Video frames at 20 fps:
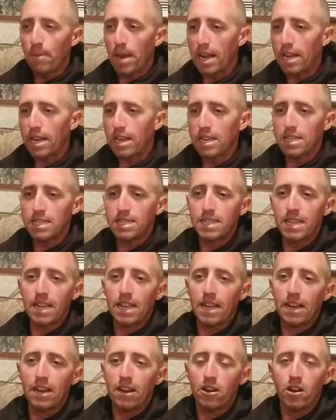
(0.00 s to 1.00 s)
I'm not going to
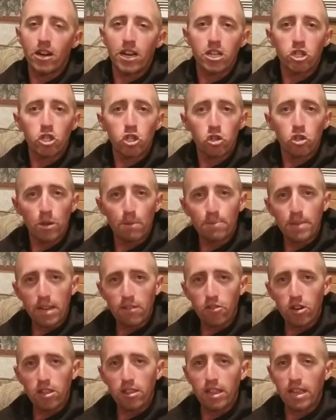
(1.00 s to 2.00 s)
sit here and
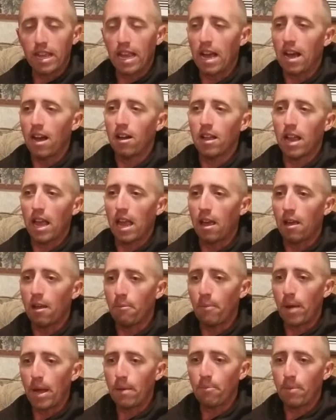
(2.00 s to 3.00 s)
script everything out
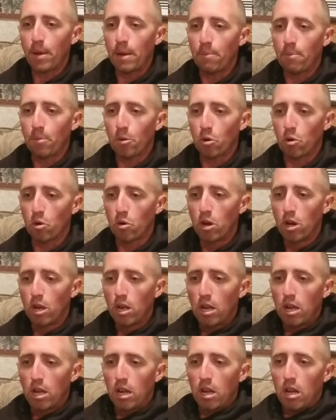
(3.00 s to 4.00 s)
and make
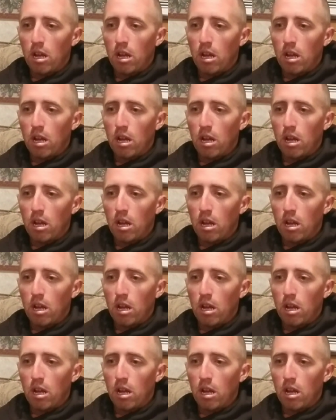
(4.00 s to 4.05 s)
people